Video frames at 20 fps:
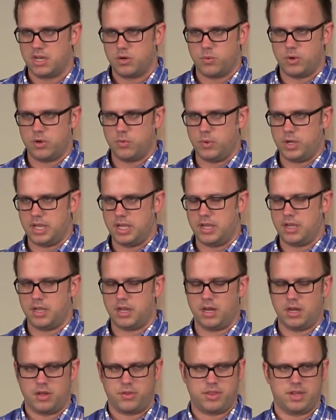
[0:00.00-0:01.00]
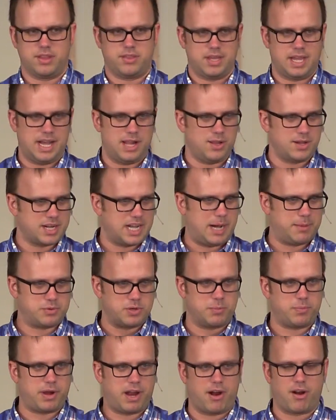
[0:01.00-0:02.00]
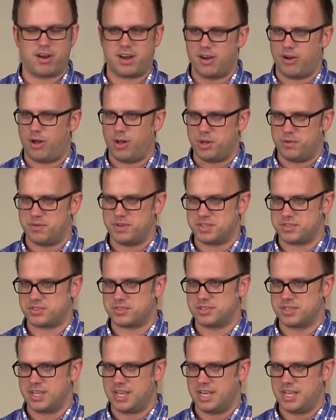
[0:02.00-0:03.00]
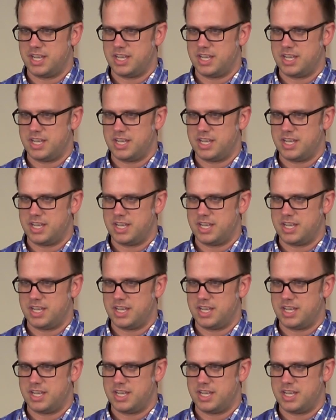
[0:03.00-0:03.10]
The helicopter parent in all of us.